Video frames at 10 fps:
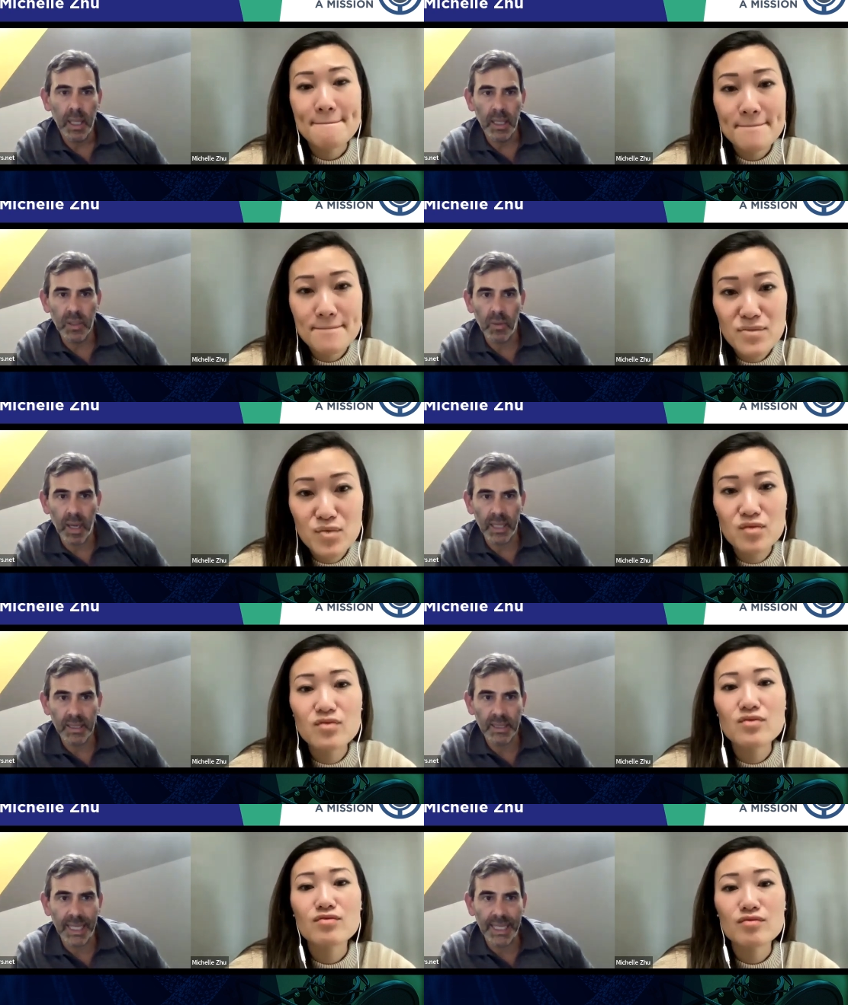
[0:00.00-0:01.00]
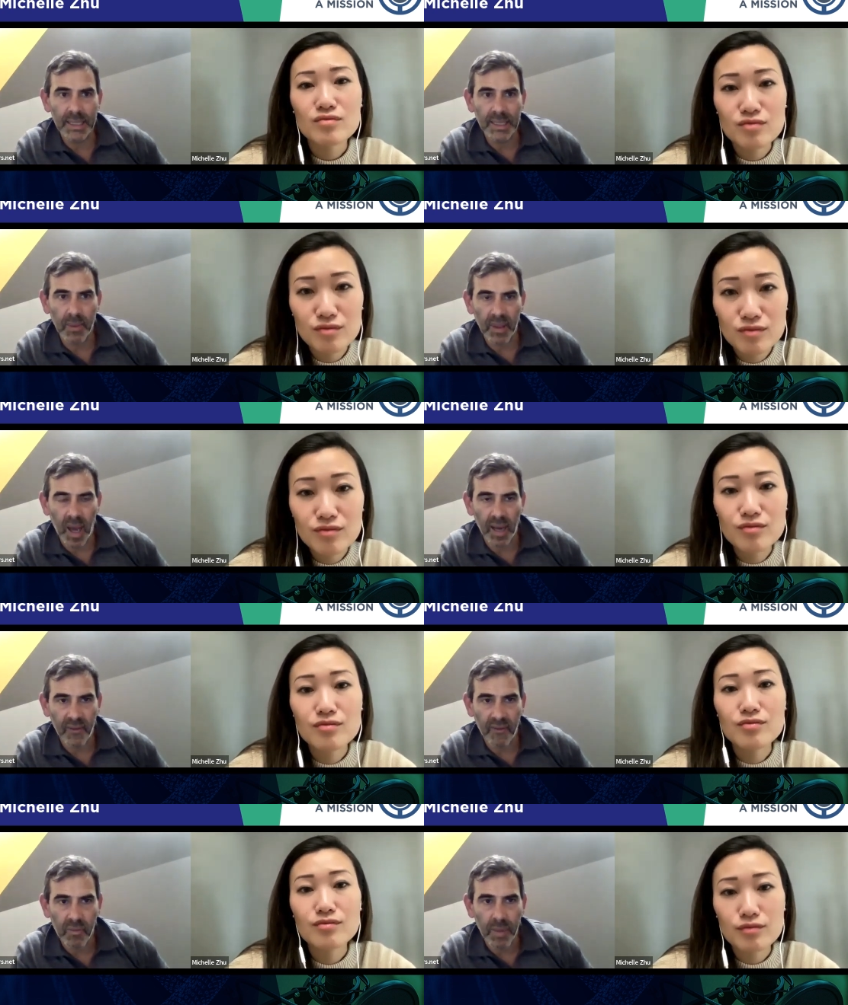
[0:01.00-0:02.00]
Speaker 1: until I'd seen some of the kind
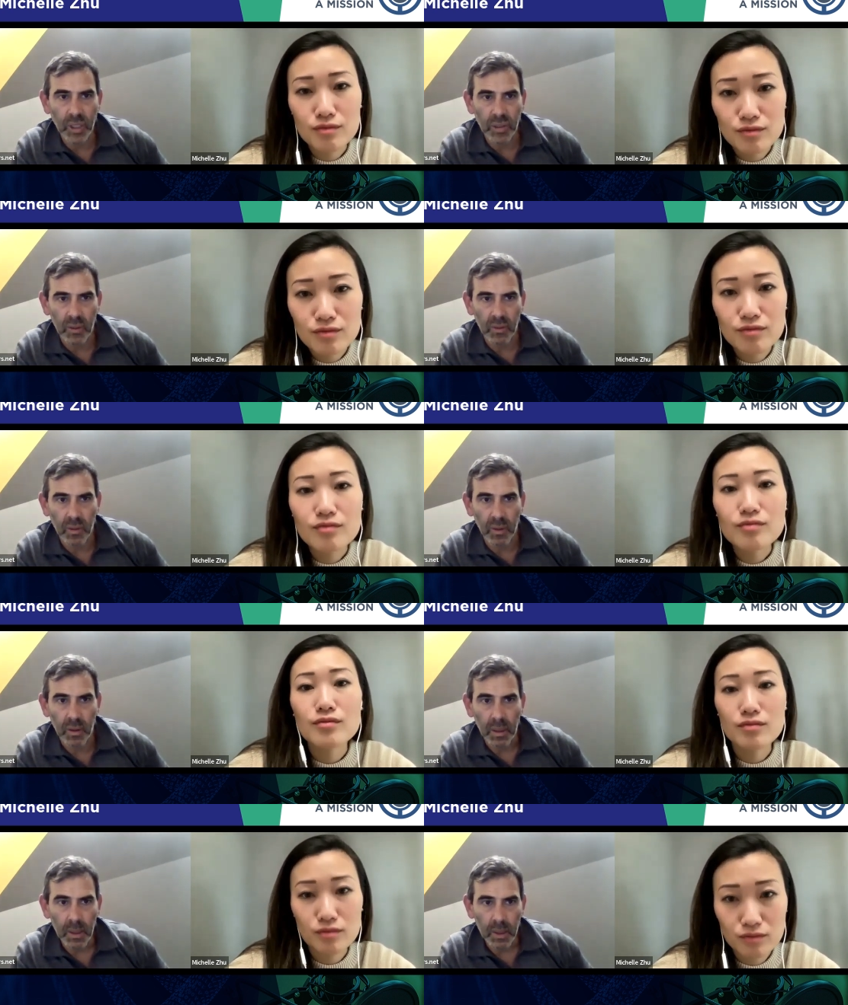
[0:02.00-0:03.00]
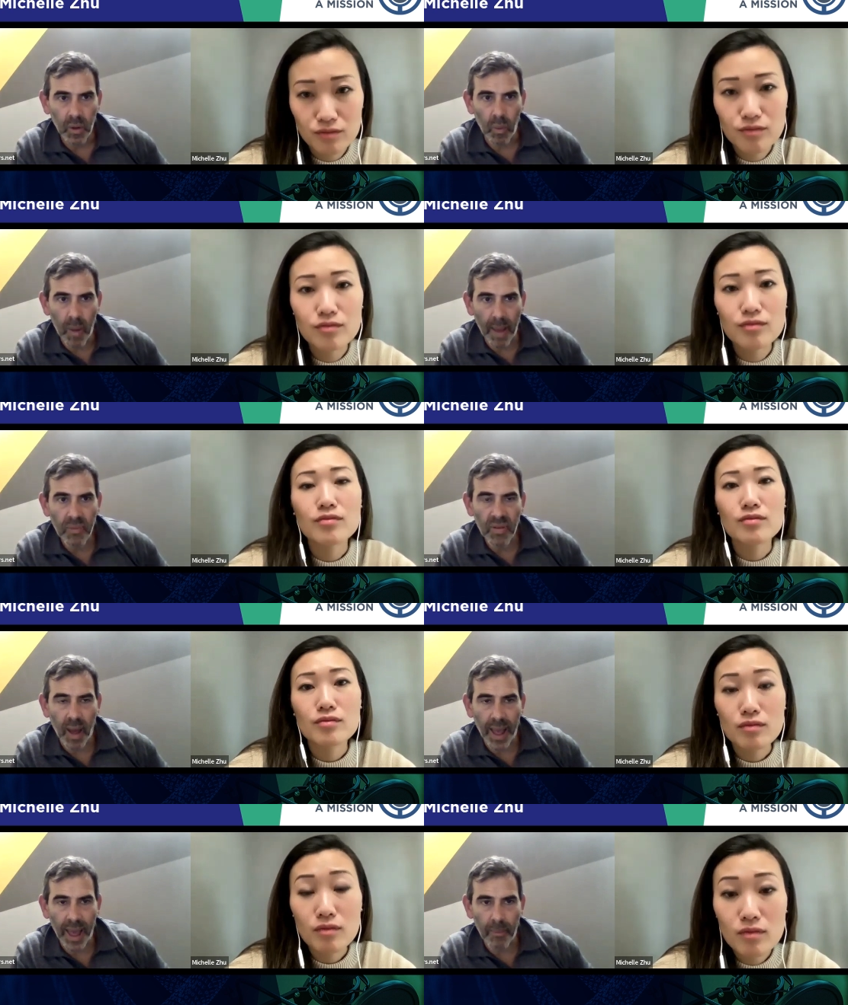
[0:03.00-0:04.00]
of information on your, your
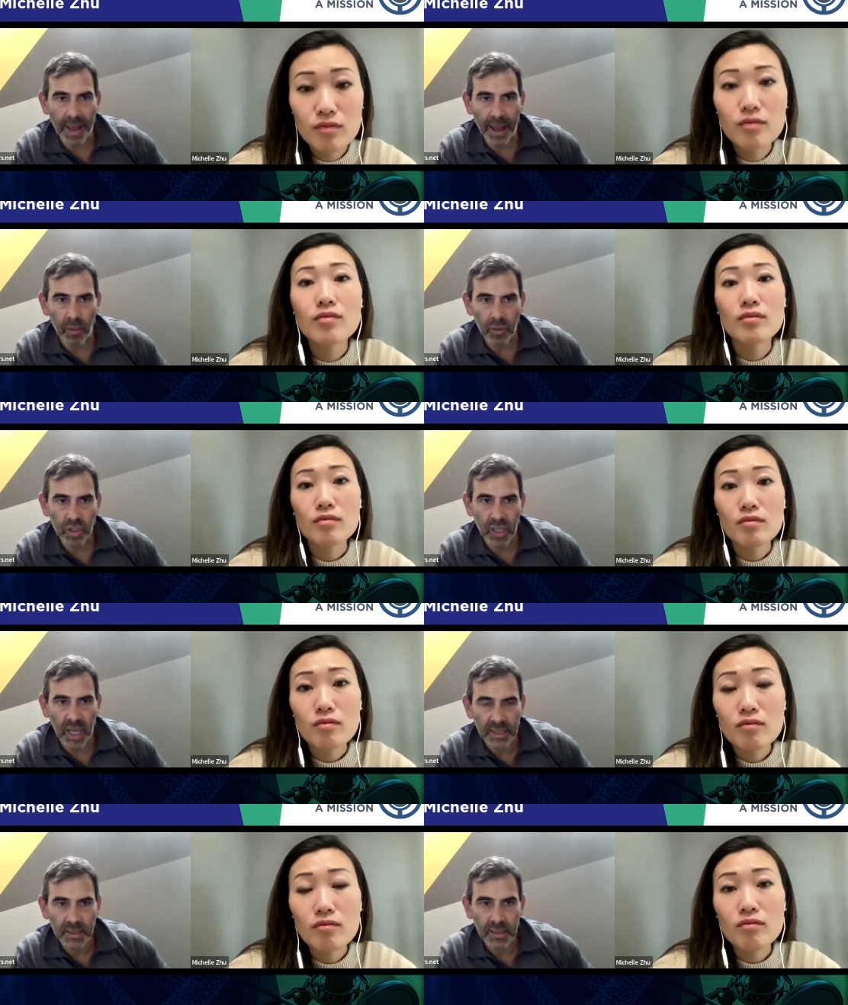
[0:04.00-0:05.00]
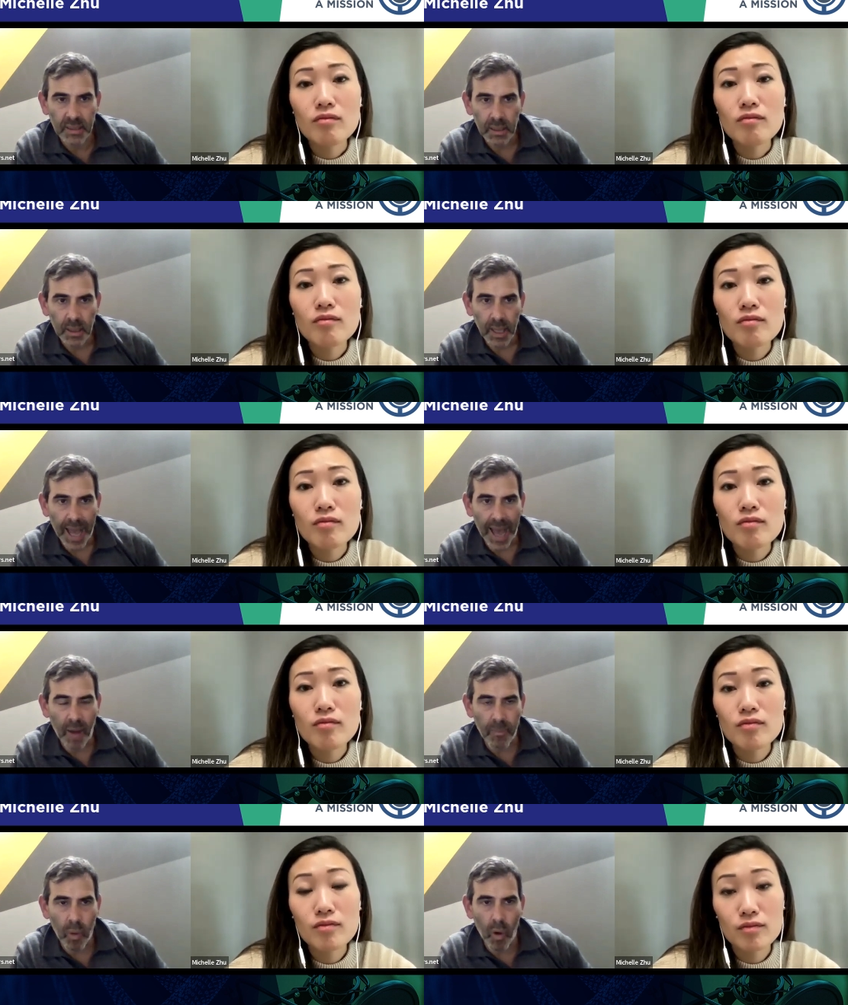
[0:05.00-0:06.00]
website about just
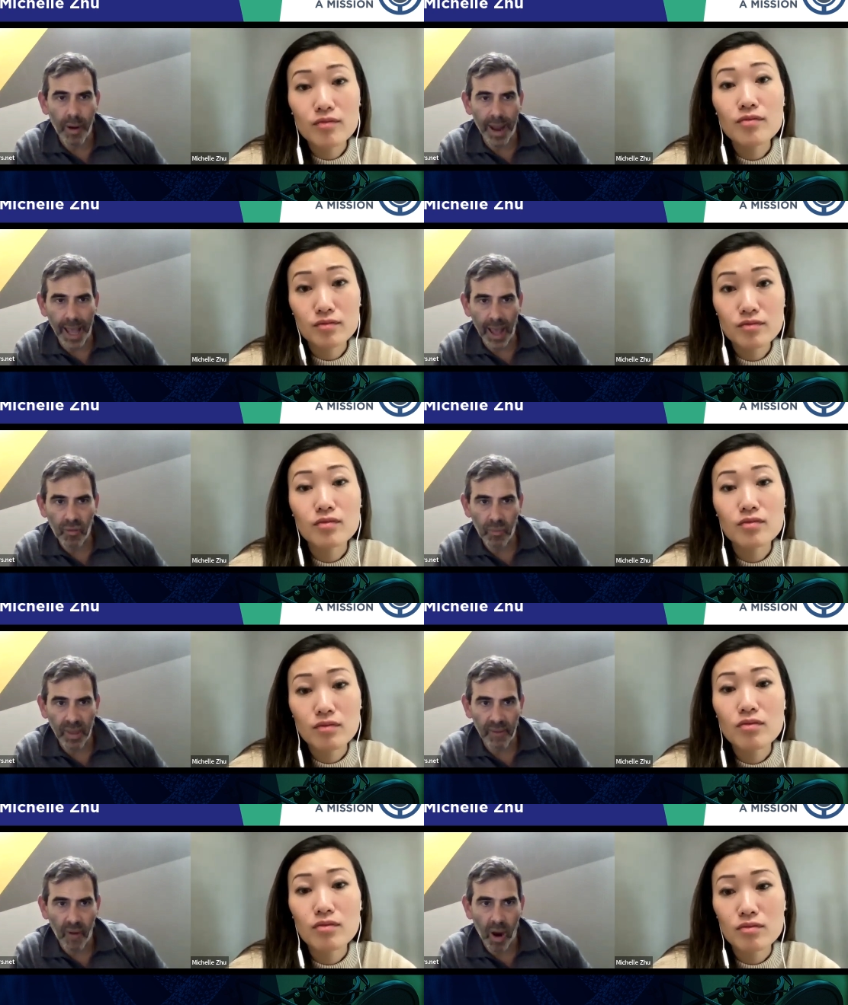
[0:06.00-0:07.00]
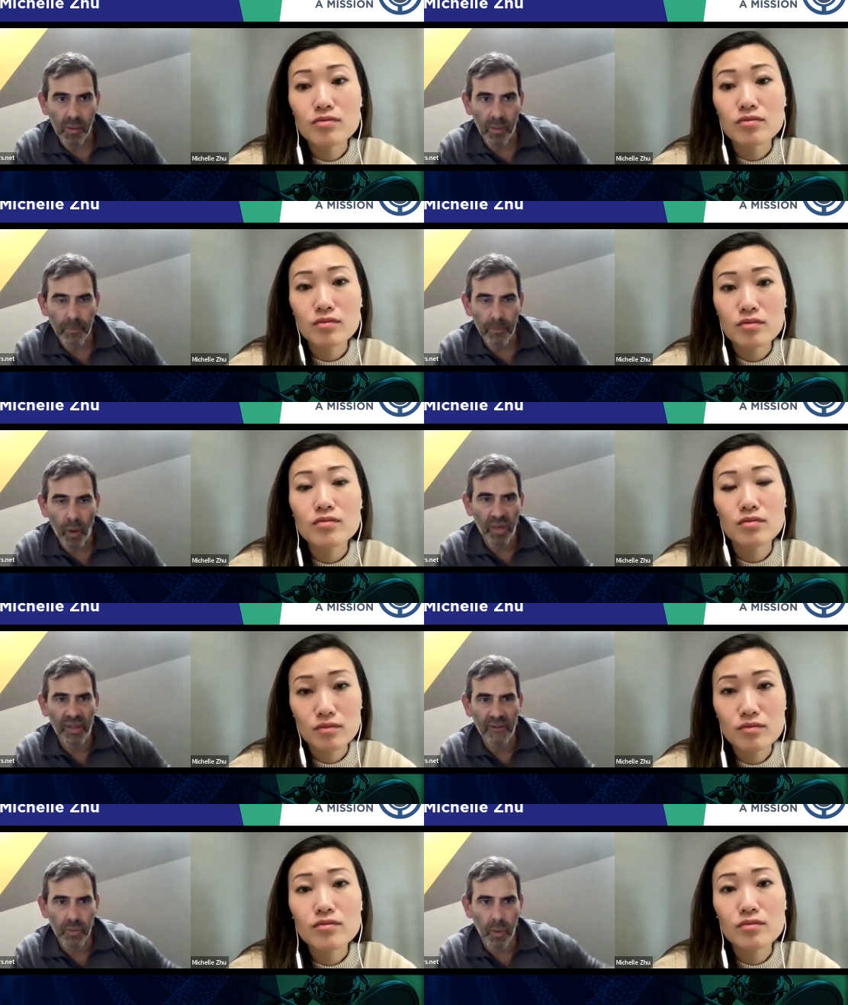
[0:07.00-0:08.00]
how poor it is from the environment, both I
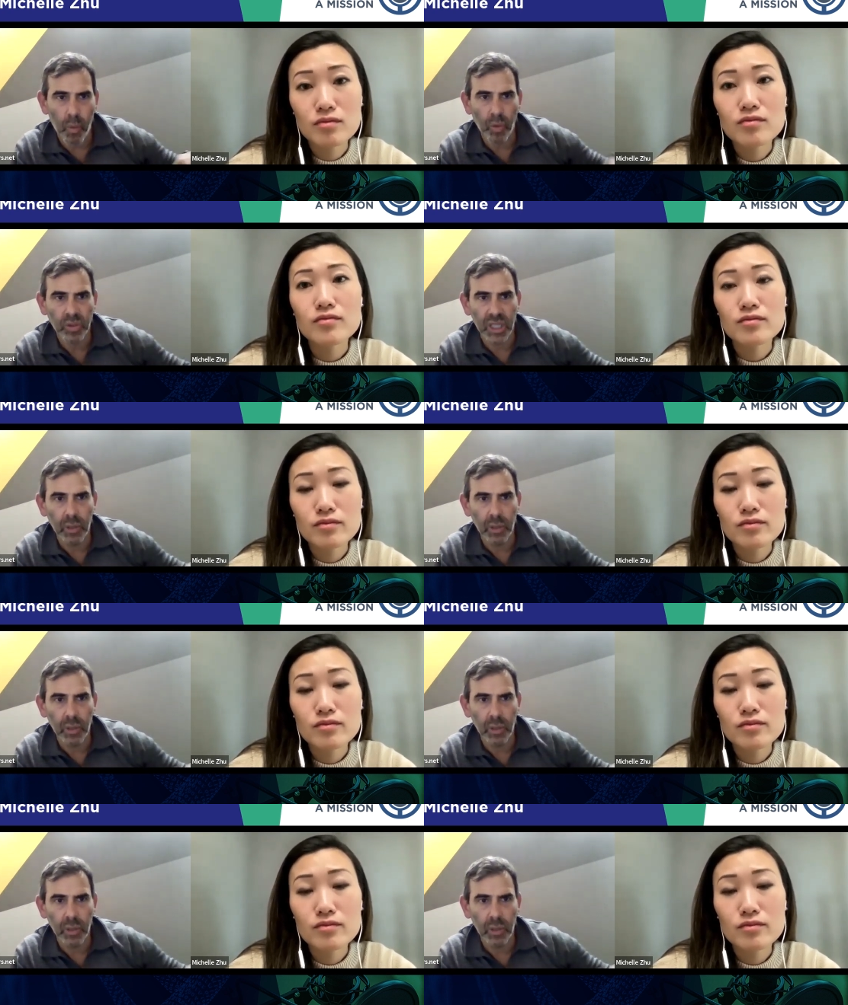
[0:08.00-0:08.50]
think from a water